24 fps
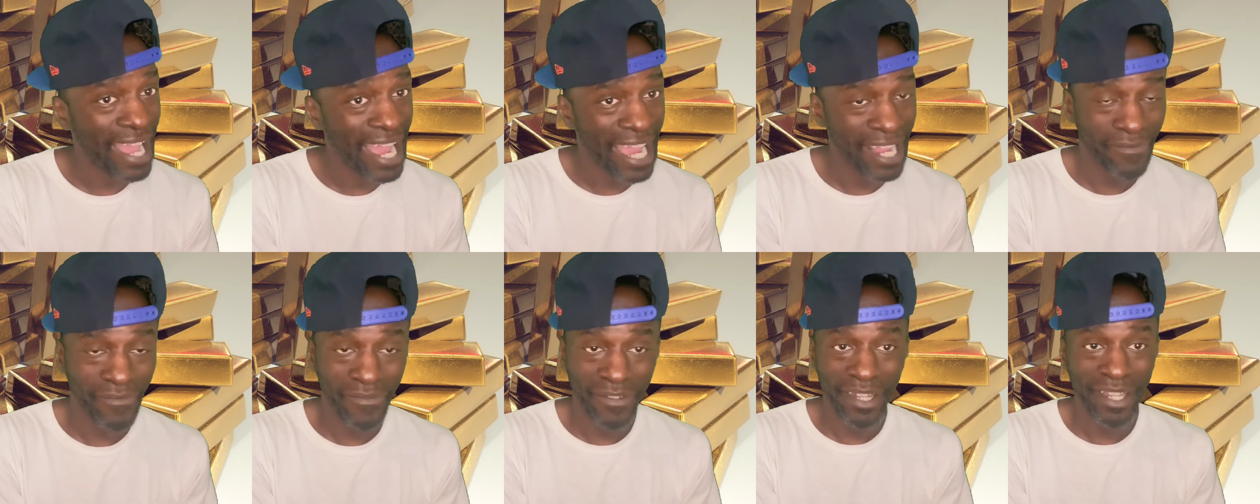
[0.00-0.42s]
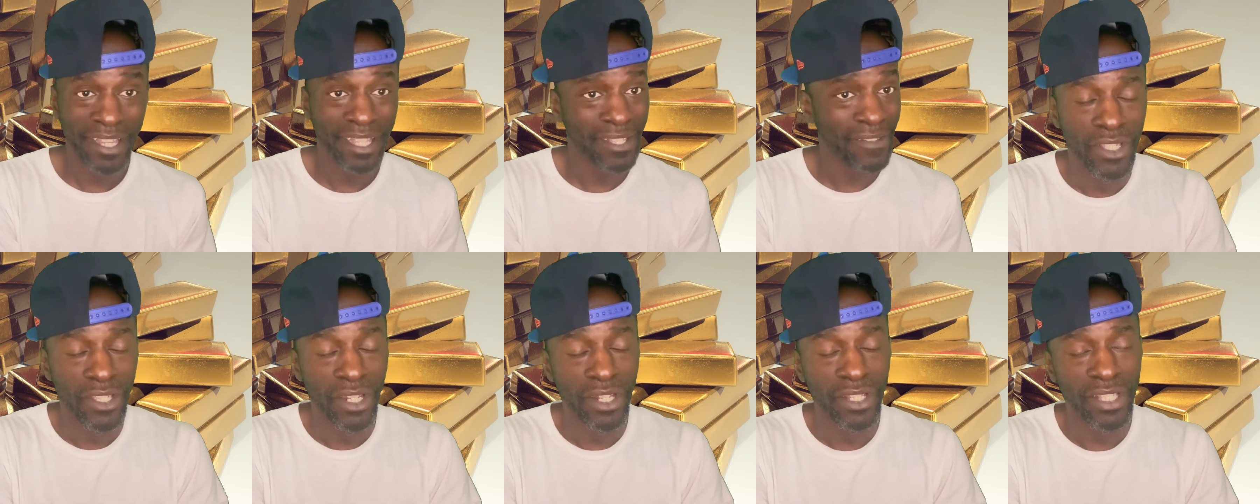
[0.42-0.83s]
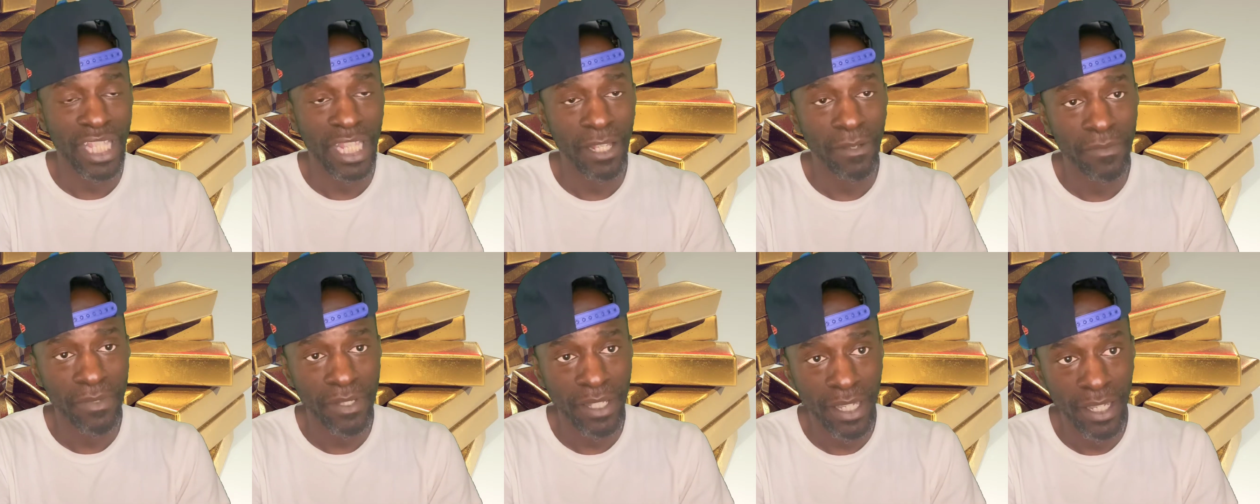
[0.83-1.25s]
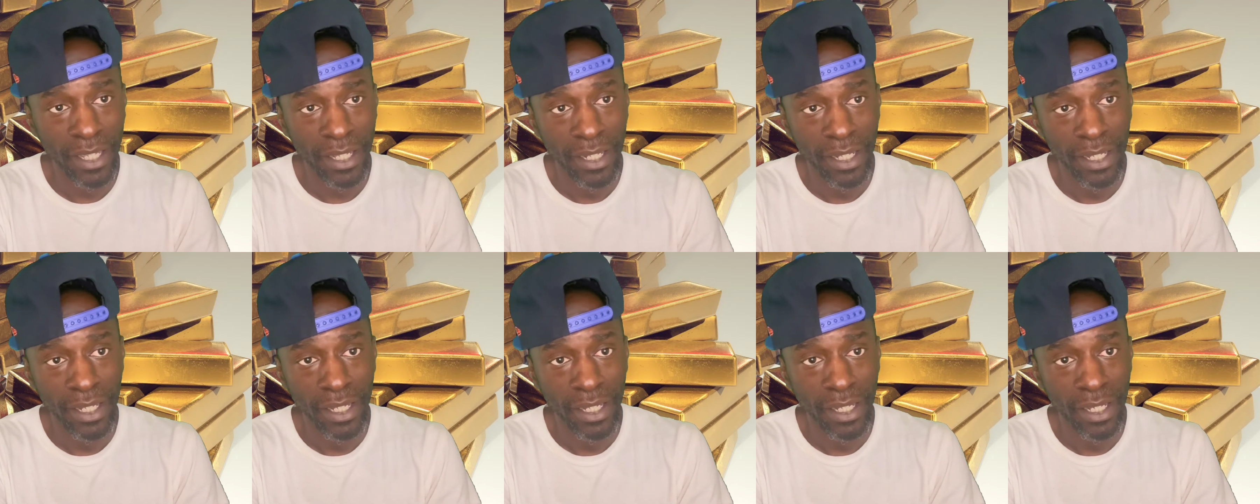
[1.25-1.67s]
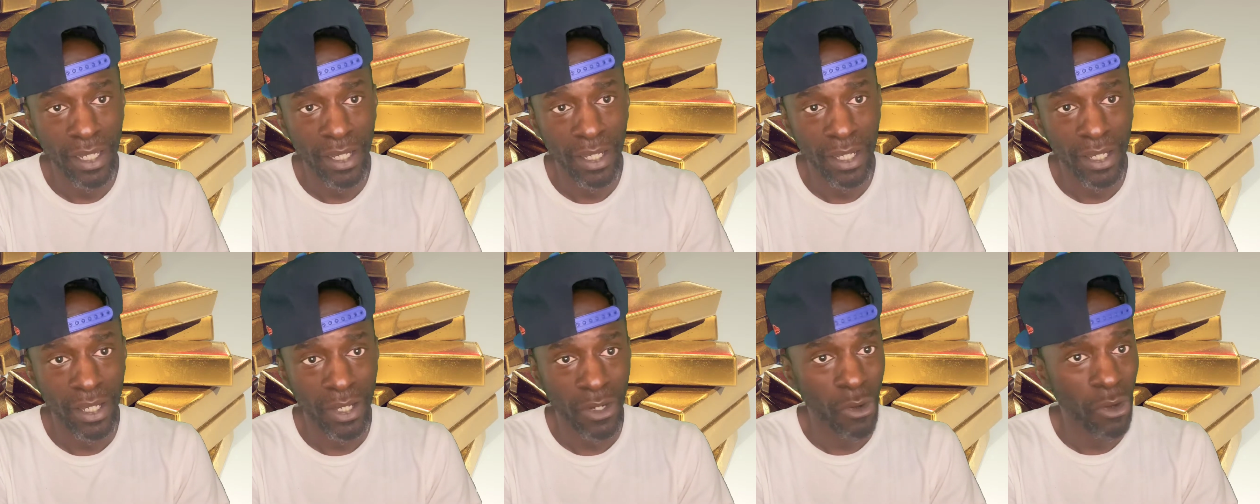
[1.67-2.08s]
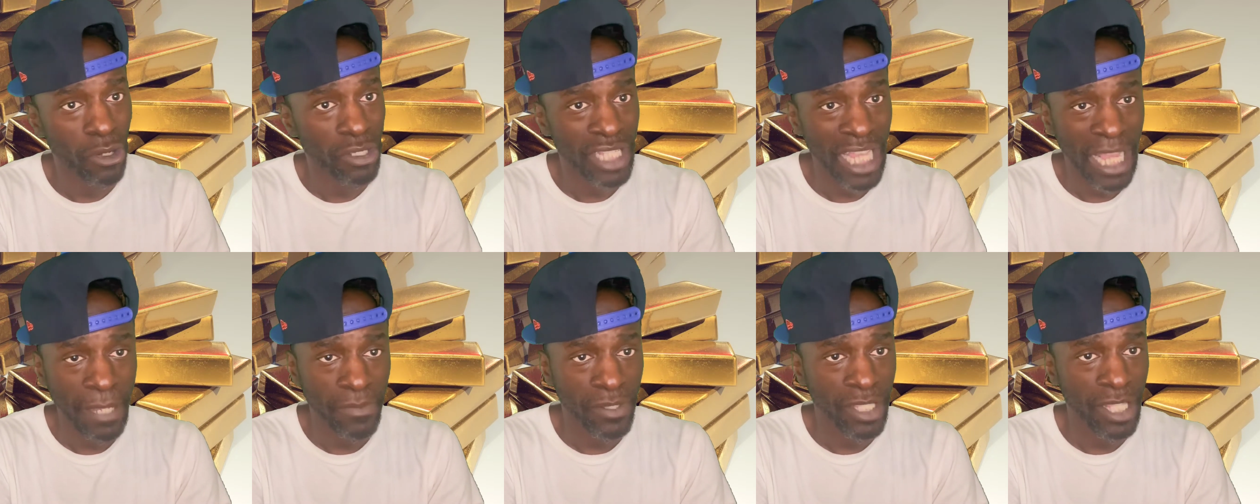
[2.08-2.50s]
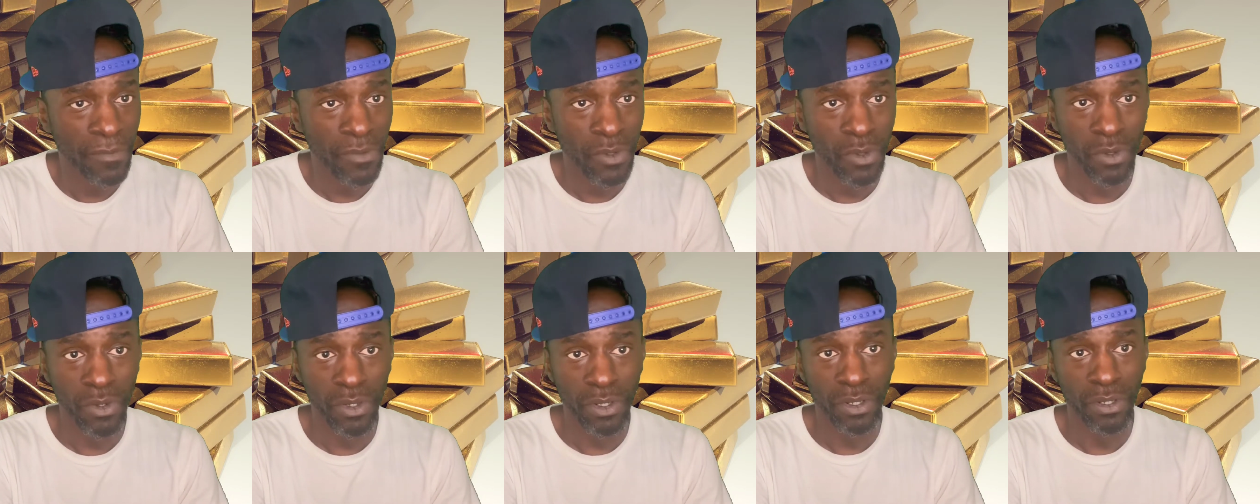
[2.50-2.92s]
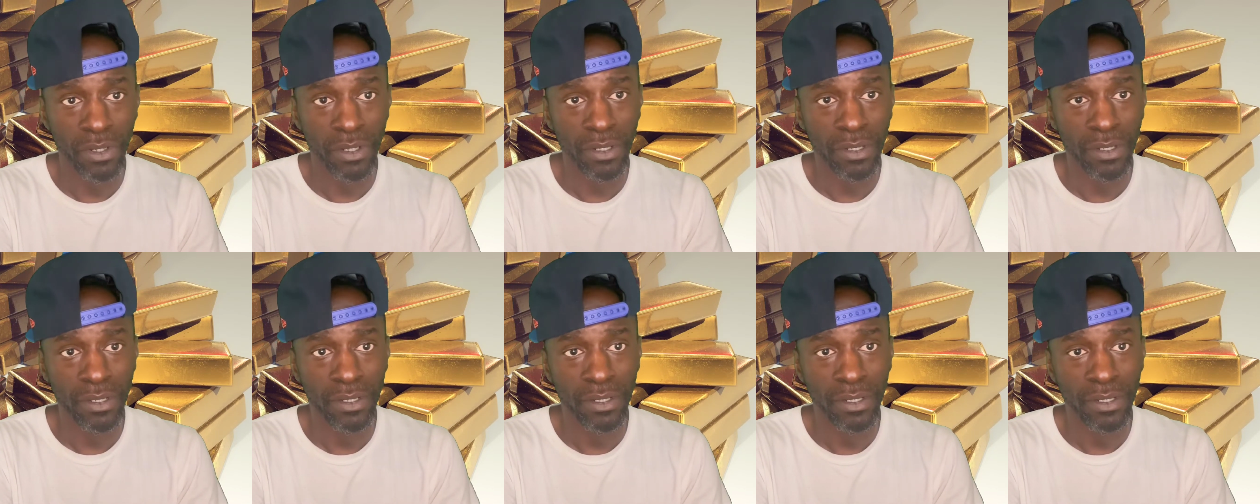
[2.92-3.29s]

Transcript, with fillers: fined for this. You understand what I'm saying? All type stuff going on.